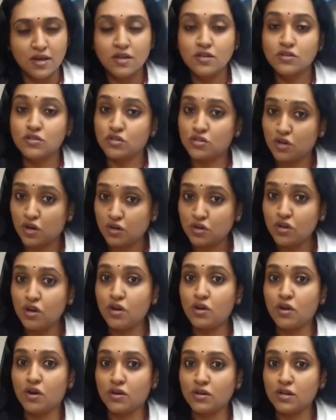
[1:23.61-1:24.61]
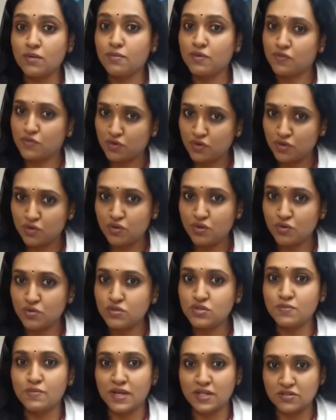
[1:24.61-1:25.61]
So talk to your doctor before you use
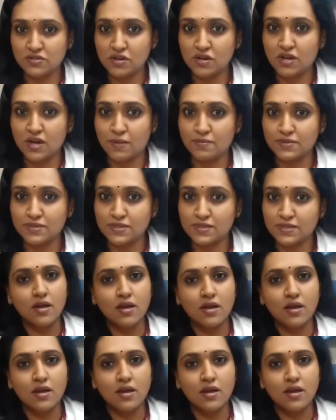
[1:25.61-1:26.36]
menstrual cups.